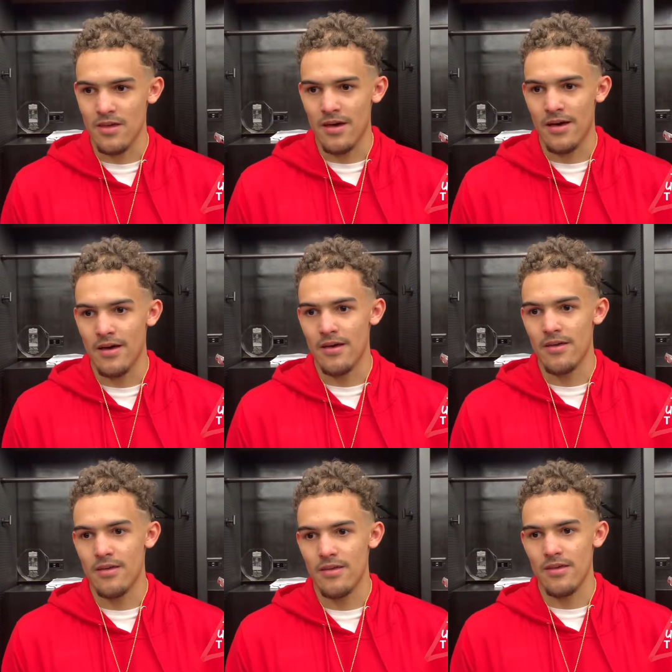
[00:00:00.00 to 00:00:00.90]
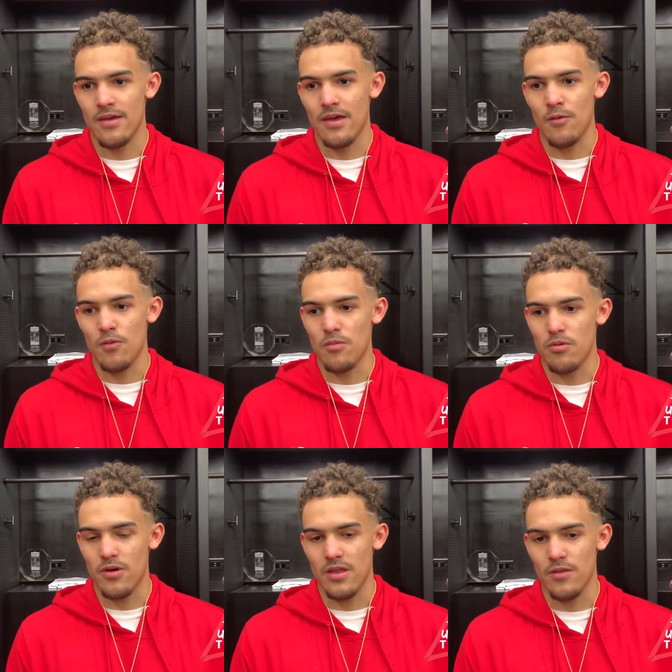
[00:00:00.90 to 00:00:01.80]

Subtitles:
at one point,